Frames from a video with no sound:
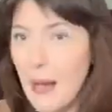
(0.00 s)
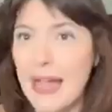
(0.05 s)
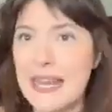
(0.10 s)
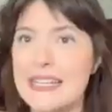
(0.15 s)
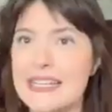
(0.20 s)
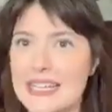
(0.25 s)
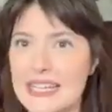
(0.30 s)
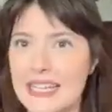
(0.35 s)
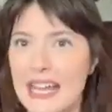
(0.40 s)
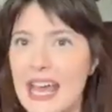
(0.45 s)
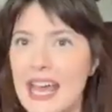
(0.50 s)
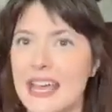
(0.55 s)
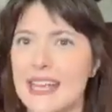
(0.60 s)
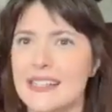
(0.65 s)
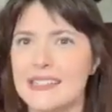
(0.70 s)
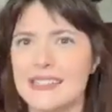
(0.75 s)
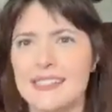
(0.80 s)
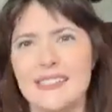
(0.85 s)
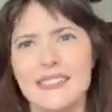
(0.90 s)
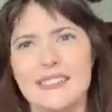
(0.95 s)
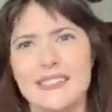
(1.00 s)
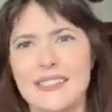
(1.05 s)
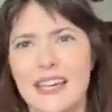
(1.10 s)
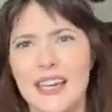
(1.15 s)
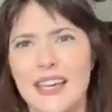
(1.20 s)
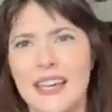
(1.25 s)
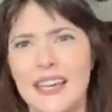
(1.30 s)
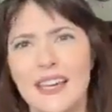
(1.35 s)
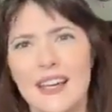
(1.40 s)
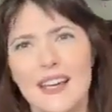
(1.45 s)
my DNA and it's going to
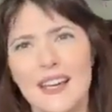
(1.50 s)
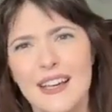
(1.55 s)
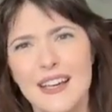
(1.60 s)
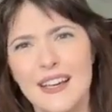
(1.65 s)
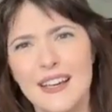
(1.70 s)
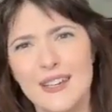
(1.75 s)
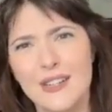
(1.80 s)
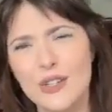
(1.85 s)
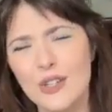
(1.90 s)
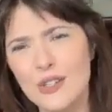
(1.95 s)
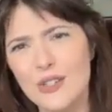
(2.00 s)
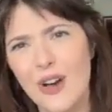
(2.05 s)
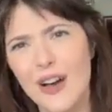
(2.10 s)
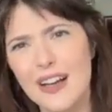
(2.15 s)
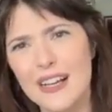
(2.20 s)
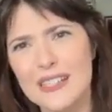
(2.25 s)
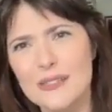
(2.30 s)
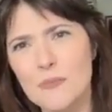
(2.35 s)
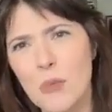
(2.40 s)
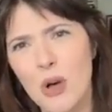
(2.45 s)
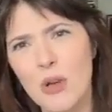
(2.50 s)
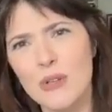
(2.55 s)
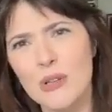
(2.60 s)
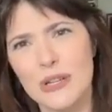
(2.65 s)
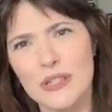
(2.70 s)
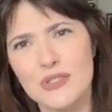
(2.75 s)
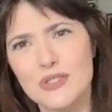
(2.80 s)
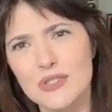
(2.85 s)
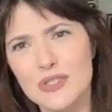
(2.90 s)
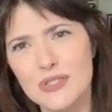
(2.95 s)
say, your dog is
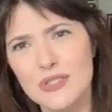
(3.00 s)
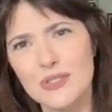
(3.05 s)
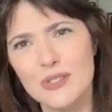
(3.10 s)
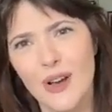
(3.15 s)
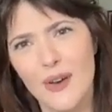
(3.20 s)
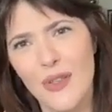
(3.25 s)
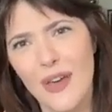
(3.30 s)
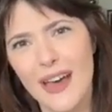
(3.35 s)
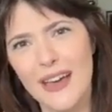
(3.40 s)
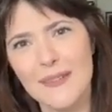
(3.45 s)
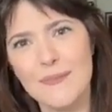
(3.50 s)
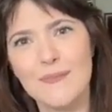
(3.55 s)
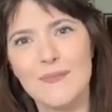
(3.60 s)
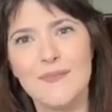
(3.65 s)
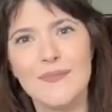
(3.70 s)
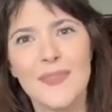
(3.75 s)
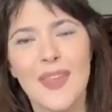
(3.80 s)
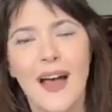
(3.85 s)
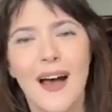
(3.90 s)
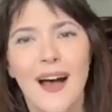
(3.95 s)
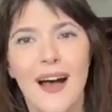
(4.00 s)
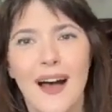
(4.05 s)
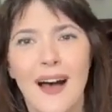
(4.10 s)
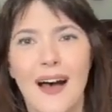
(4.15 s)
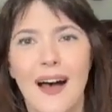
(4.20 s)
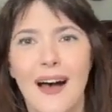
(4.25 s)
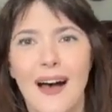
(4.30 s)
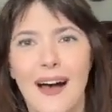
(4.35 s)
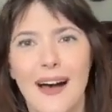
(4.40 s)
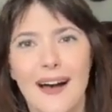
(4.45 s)
Polish. Did you know
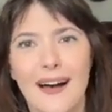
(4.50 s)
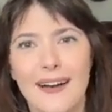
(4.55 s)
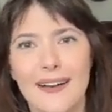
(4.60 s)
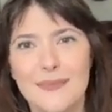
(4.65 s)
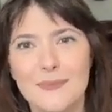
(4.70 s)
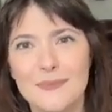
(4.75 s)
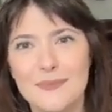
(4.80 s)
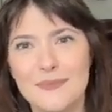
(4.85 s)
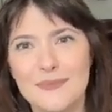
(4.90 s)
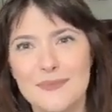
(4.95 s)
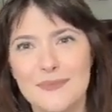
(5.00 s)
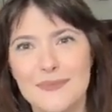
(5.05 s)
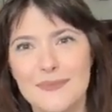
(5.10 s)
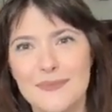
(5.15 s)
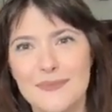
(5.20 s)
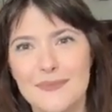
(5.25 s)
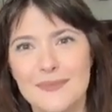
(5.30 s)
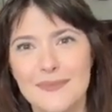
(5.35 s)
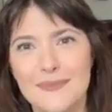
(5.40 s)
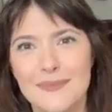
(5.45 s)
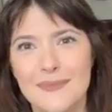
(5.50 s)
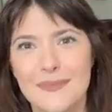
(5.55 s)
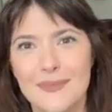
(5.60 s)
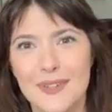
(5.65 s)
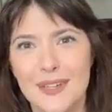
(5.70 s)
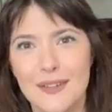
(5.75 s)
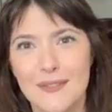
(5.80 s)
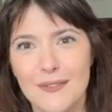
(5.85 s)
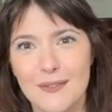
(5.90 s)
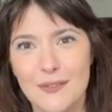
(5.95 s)
that?
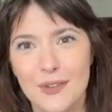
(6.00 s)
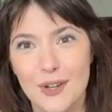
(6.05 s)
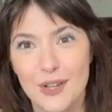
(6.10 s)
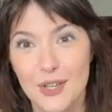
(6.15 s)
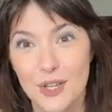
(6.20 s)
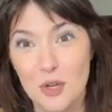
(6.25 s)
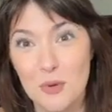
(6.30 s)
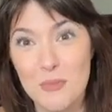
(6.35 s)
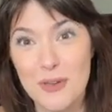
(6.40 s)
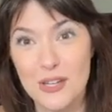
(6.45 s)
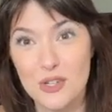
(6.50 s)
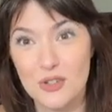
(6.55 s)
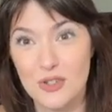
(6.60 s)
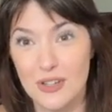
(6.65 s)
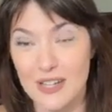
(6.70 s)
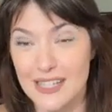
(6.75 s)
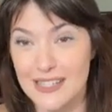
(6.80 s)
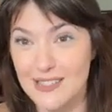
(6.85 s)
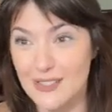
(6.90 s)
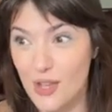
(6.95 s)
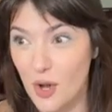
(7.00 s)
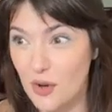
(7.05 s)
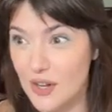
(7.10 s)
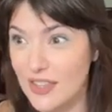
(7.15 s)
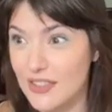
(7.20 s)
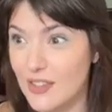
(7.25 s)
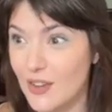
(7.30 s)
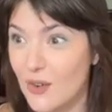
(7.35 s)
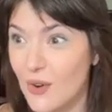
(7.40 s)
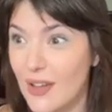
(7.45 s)
For human treats, don't
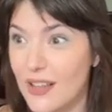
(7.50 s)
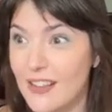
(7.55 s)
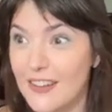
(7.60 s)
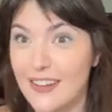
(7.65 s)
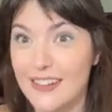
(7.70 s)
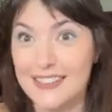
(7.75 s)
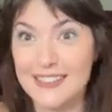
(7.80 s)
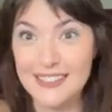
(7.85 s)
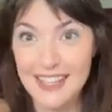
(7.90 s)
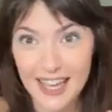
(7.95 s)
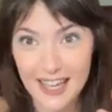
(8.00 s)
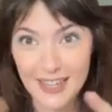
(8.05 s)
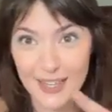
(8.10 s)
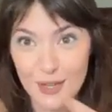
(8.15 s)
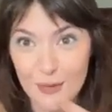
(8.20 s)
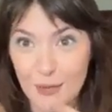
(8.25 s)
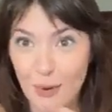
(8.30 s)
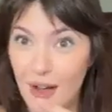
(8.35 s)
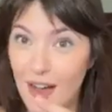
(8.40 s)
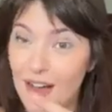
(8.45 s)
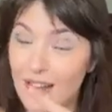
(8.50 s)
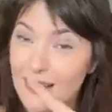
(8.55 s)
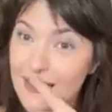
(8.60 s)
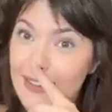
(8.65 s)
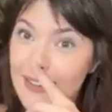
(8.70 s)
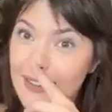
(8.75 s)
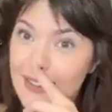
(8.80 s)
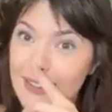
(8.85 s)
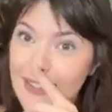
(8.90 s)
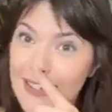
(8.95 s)
eat the grillers. Thank you, Paul.
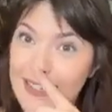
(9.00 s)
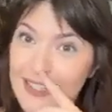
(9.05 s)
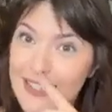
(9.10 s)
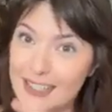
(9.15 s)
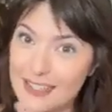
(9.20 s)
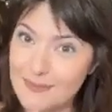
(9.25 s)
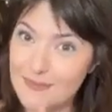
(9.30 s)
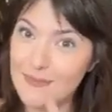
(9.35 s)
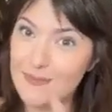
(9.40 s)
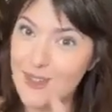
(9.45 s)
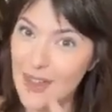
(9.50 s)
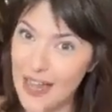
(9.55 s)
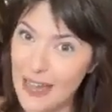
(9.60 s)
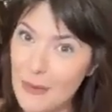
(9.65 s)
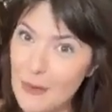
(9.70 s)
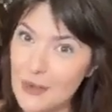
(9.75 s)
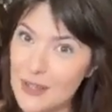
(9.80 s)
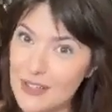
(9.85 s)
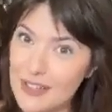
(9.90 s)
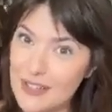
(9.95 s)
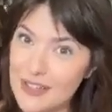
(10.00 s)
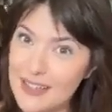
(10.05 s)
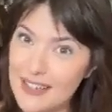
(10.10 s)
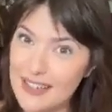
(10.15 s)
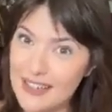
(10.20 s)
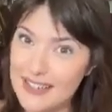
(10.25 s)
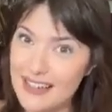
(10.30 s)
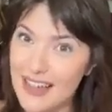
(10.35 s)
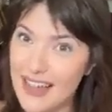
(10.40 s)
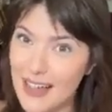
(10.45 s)
I
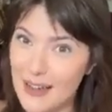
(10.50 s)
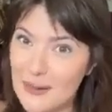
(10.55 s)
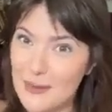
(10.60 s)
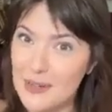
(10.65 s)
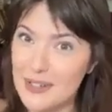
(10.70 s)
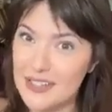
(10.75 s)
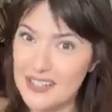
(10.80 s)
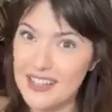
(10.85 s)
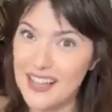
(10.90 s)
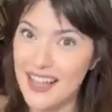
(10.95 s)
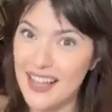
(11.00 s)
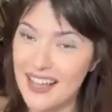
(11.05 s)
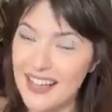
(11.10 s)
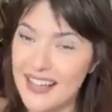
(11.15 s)
I will